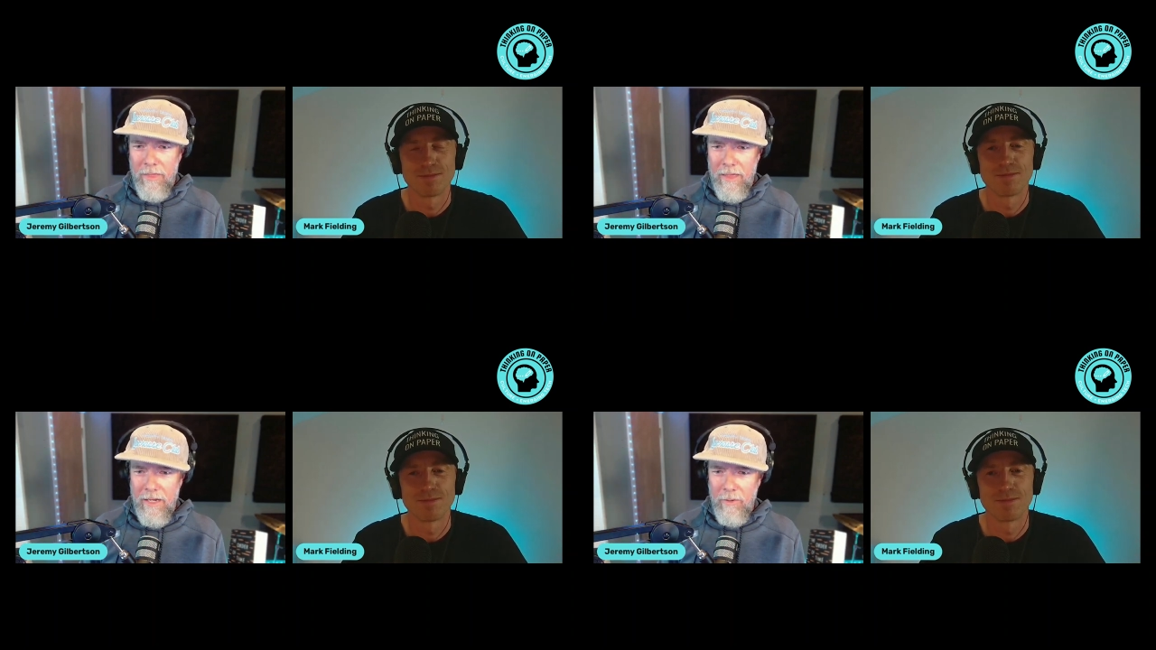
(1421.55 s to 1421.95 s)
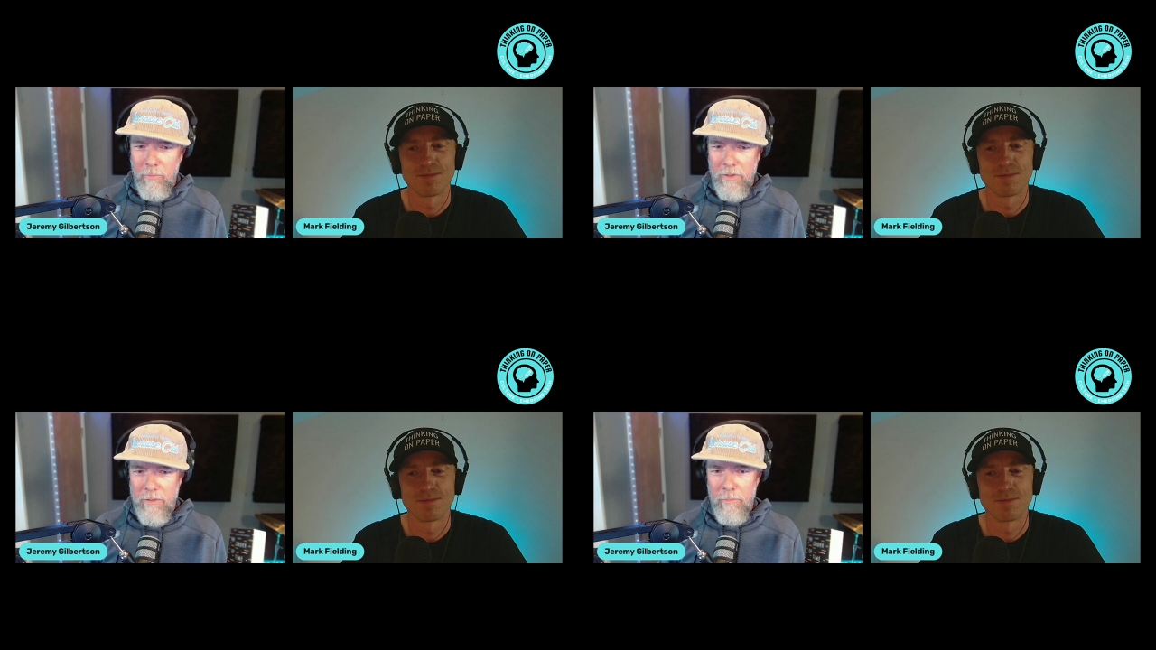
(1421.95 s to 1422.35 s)
Speaker 1: think
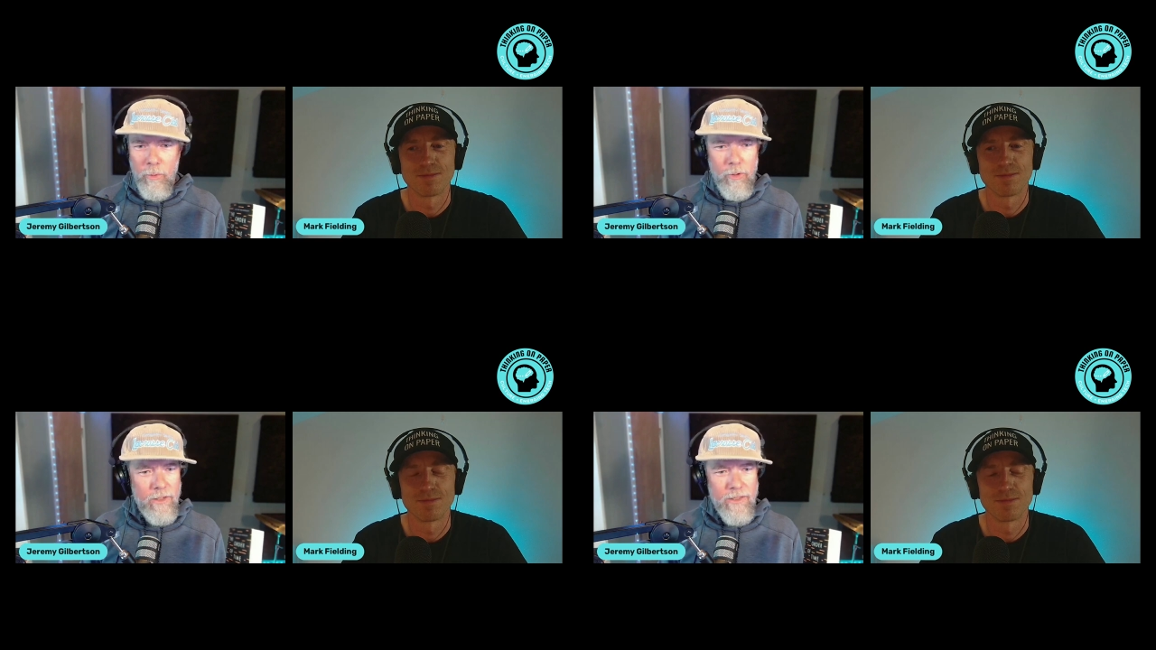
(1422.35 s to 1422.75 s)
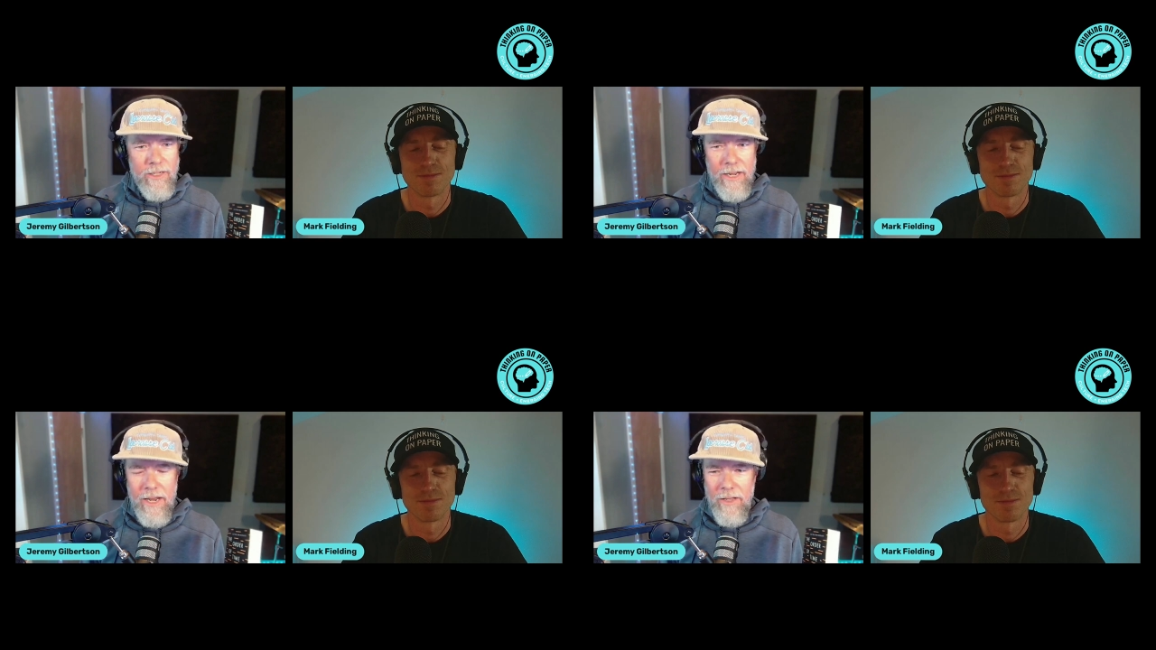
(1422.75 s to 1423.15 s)
was important as
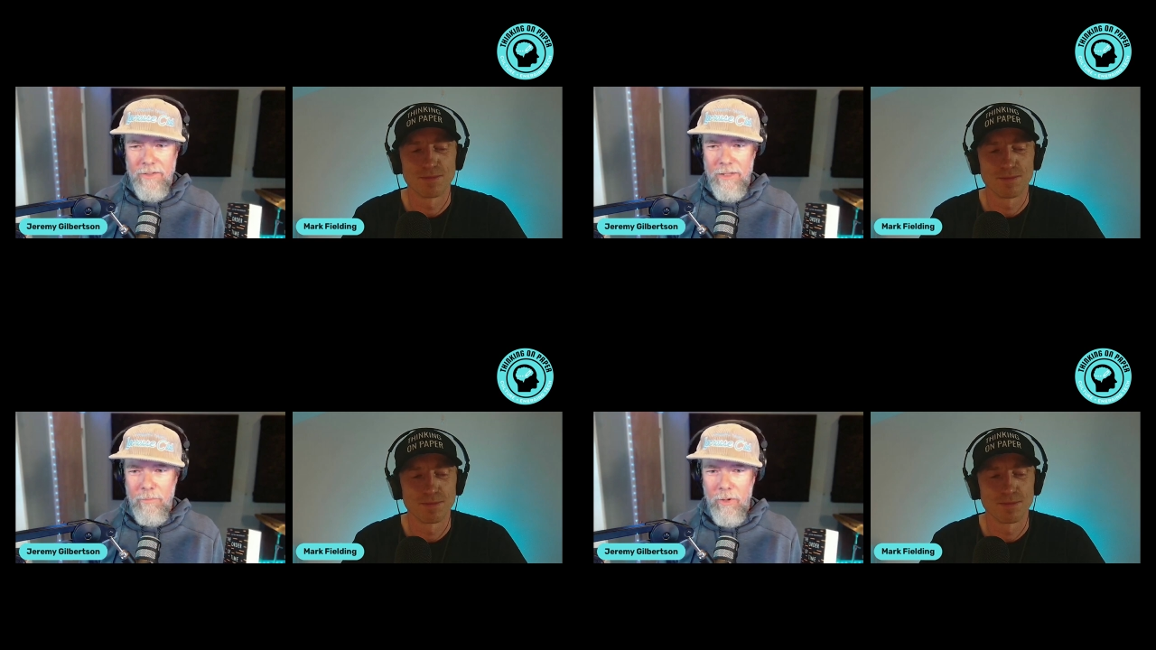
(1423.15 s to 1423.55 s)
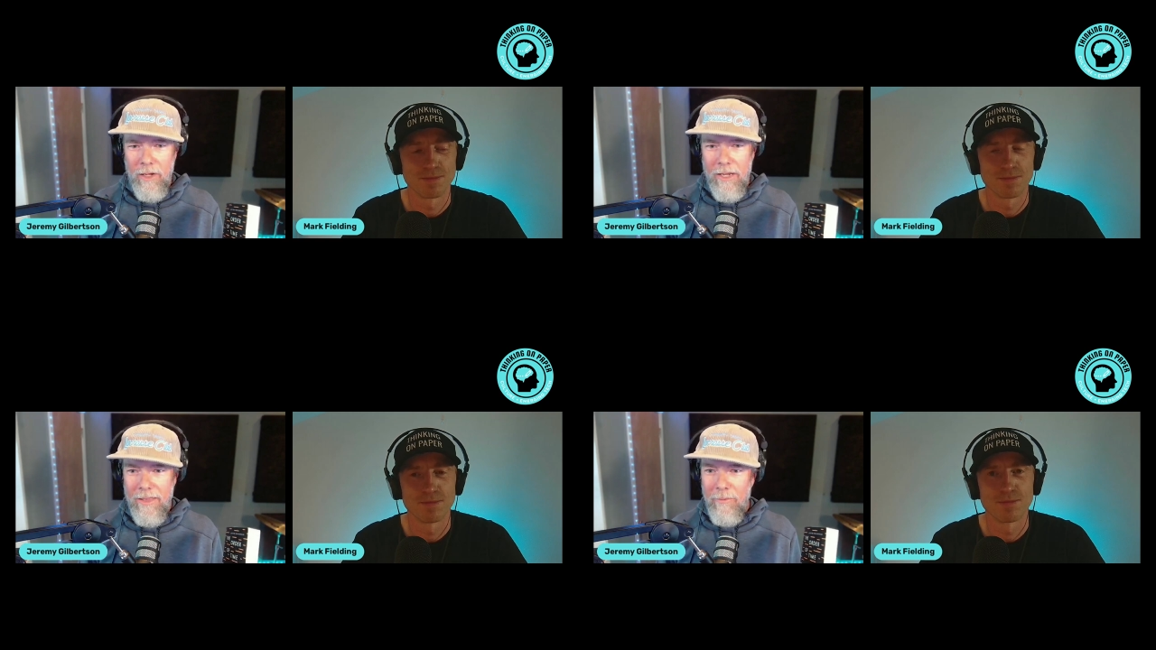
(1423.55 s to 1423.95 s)
standouts in the
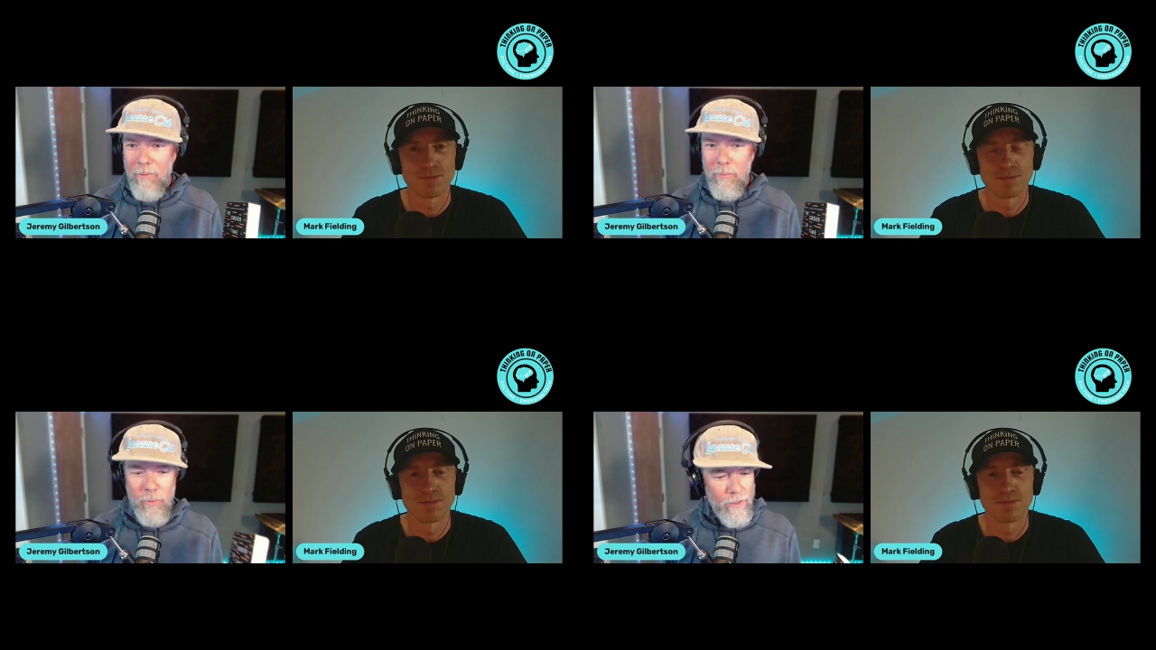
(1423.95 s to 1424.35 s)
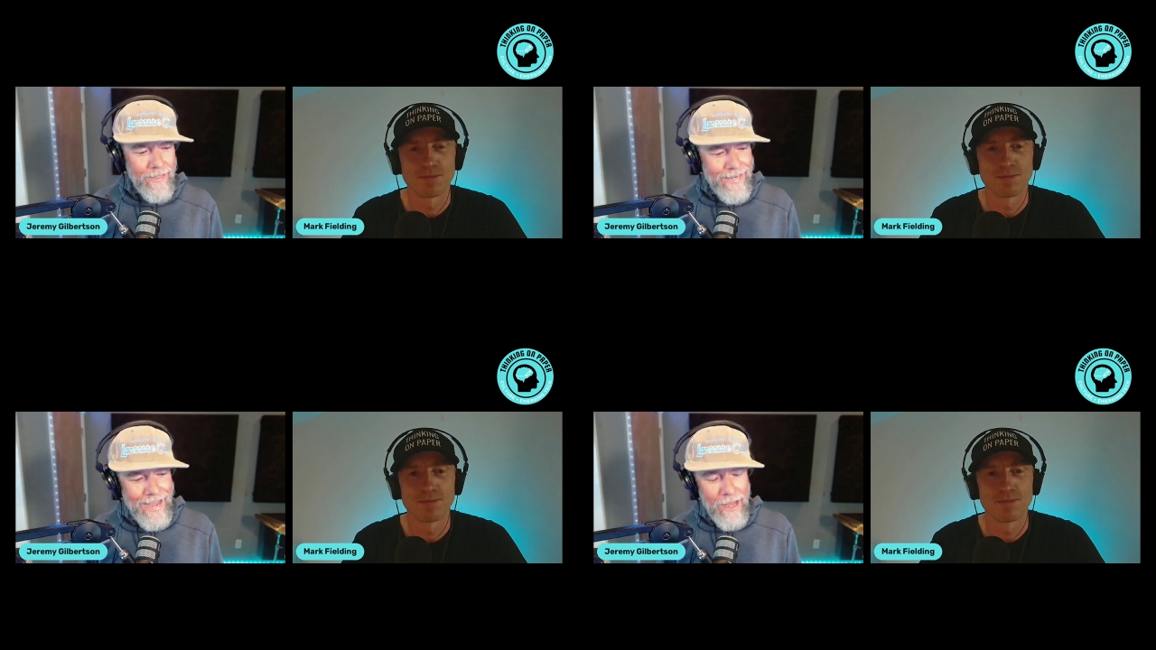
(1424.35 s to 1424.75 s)
book. And then we will
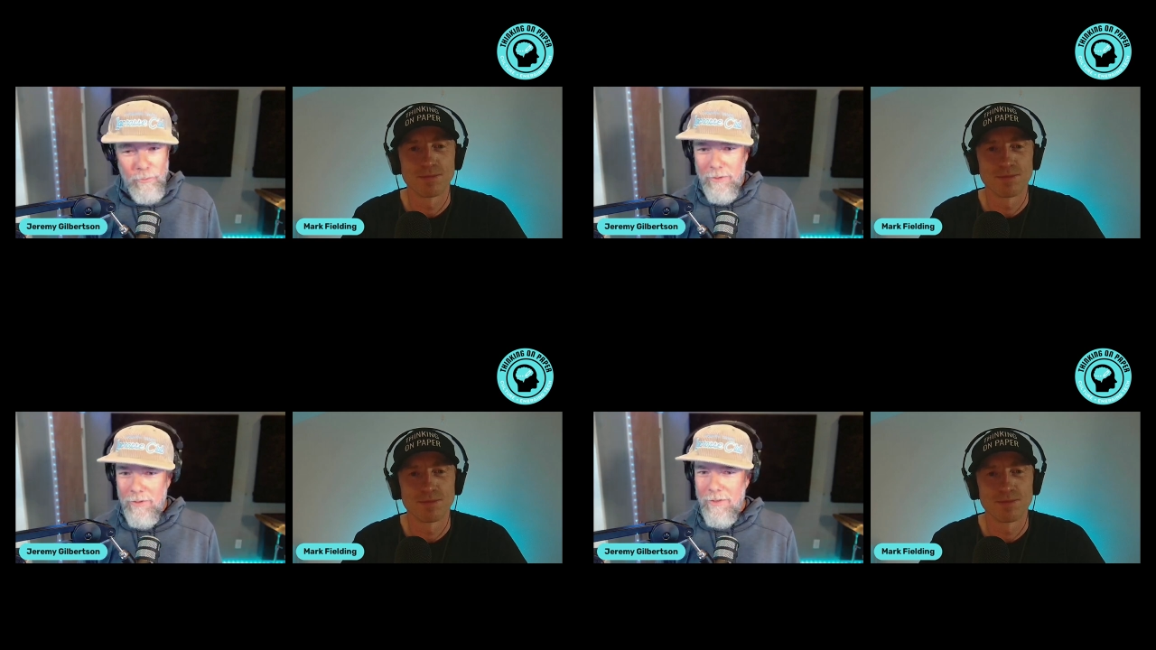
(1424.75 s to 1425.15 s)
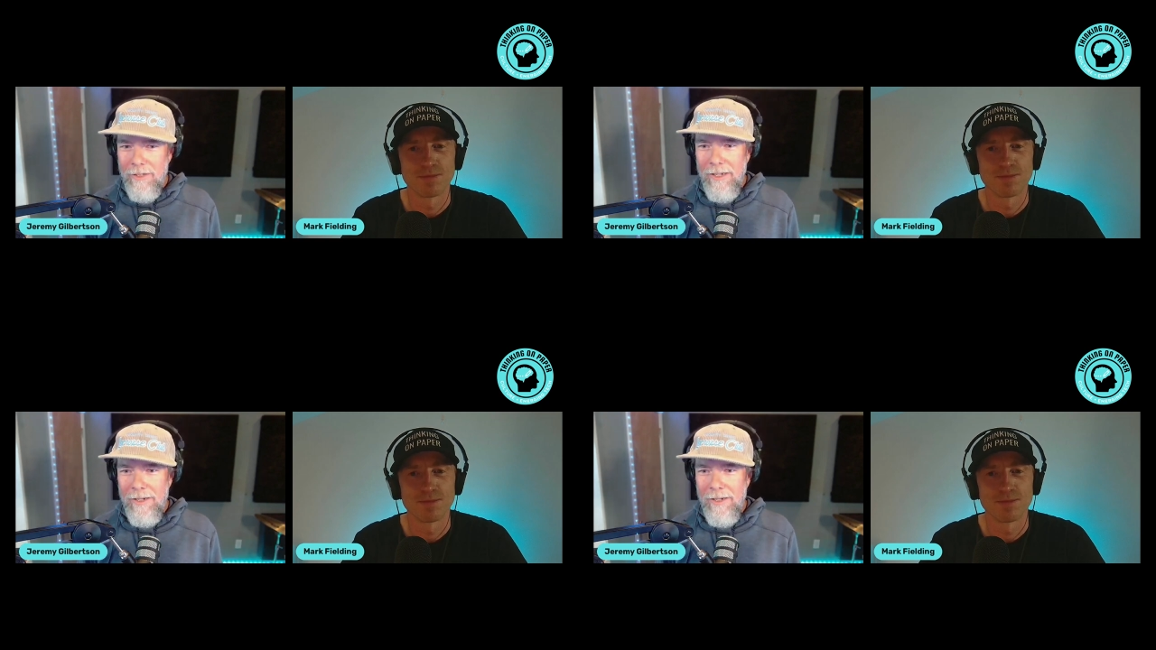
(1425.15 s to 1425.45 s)
announce